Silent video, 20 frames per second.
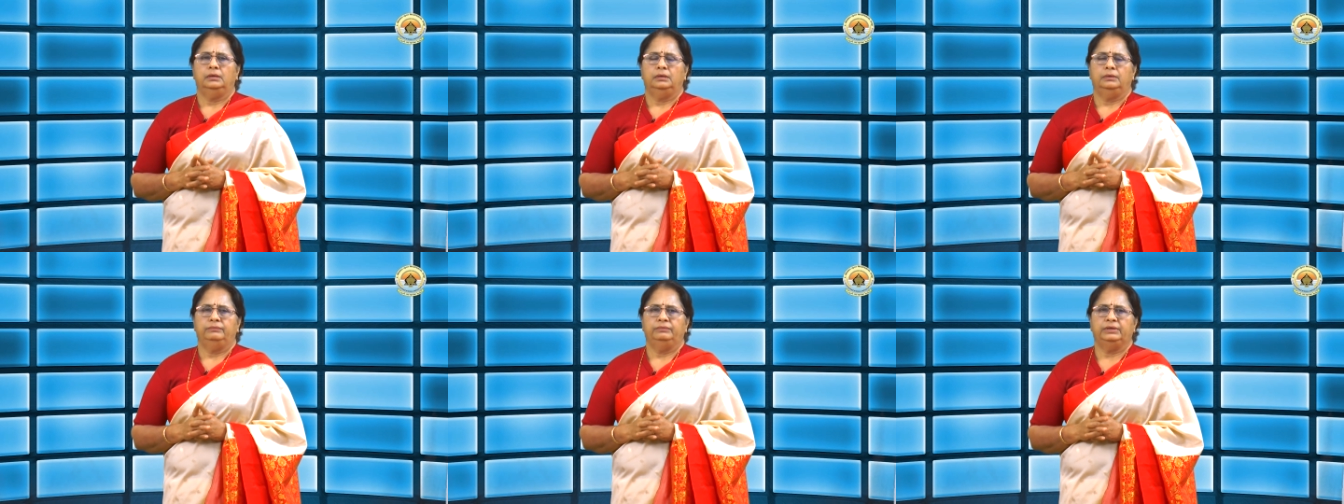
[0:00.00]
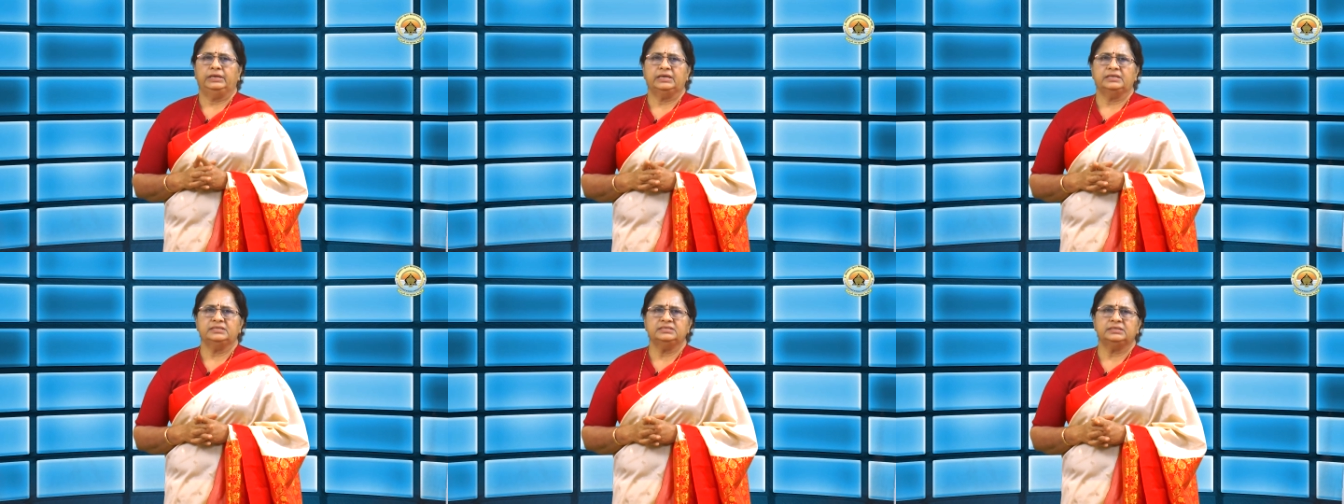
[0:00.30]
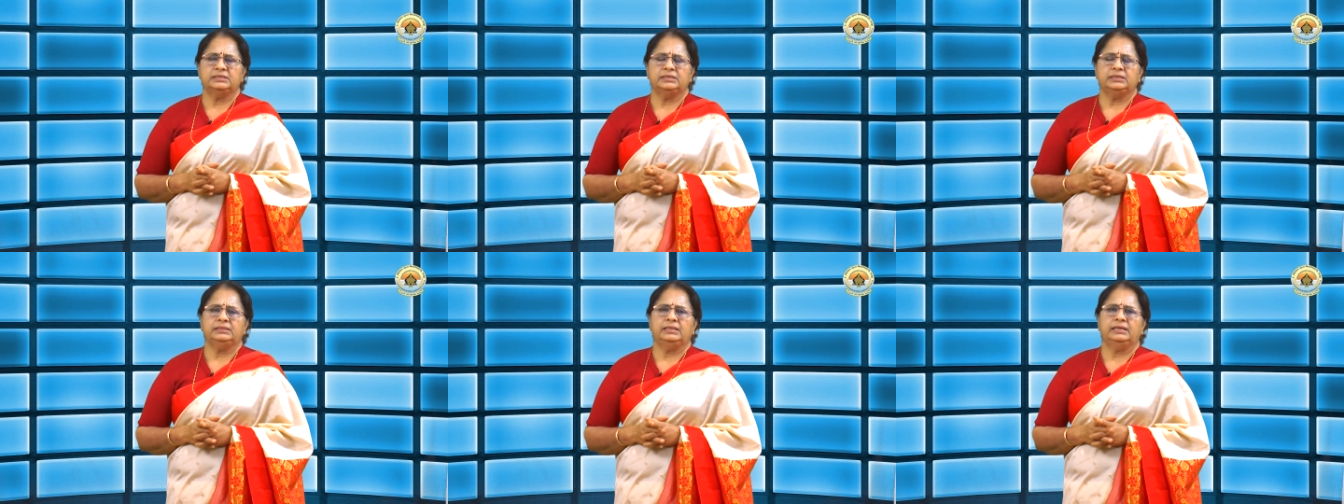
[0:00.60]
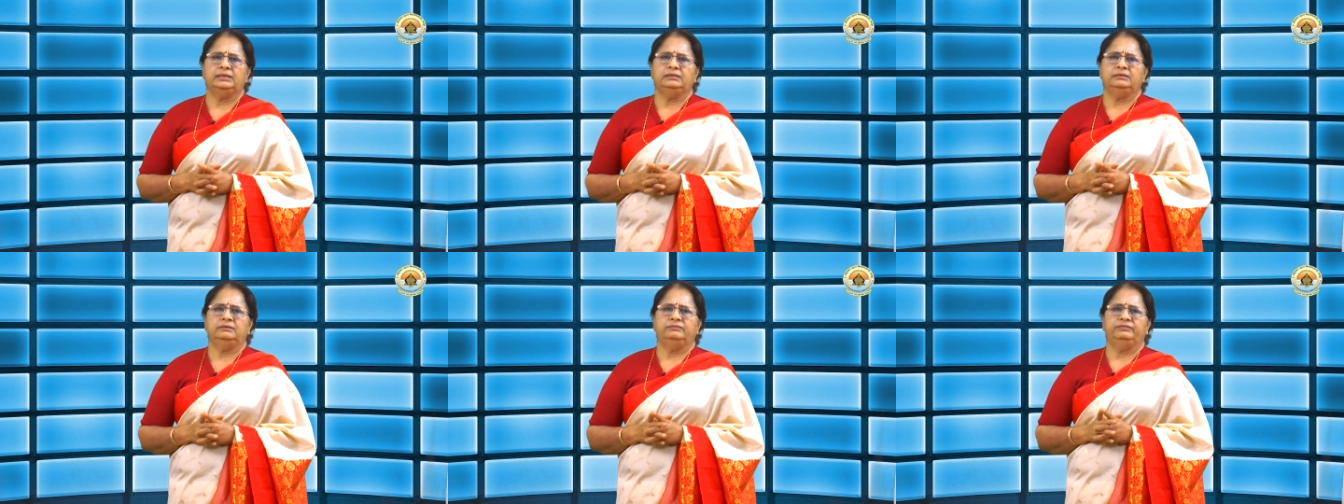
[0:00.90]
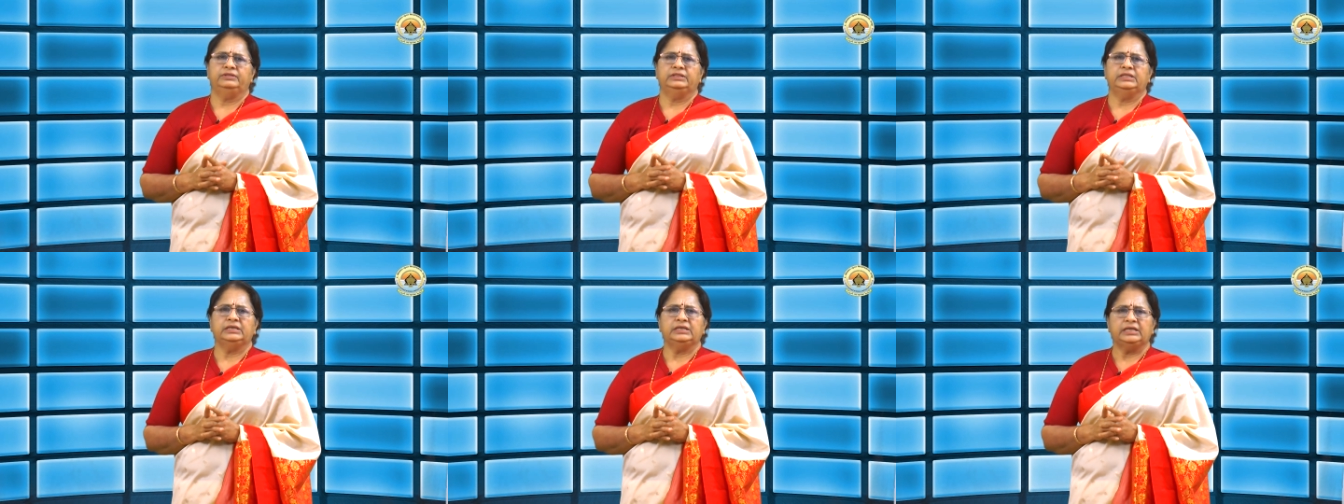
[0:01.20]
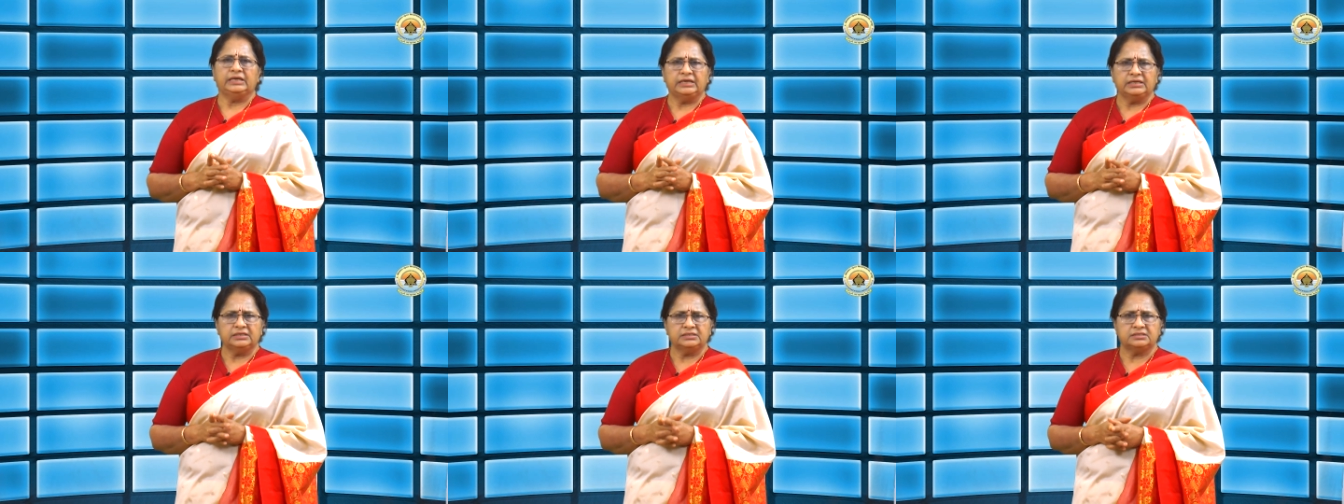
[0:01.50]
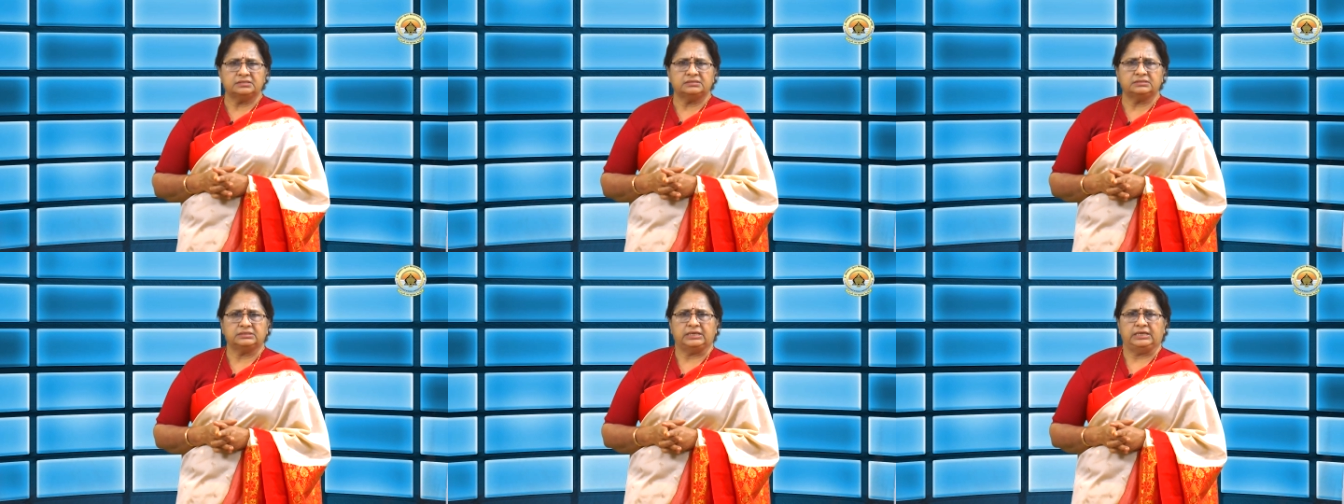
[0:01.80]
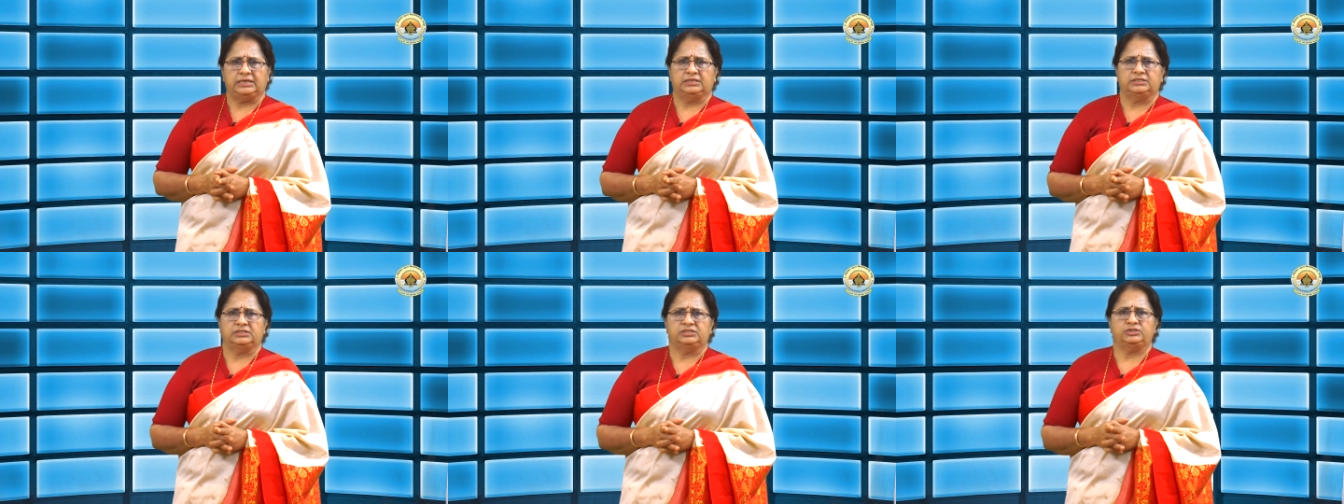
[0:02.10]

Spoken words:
We can see that within each stage,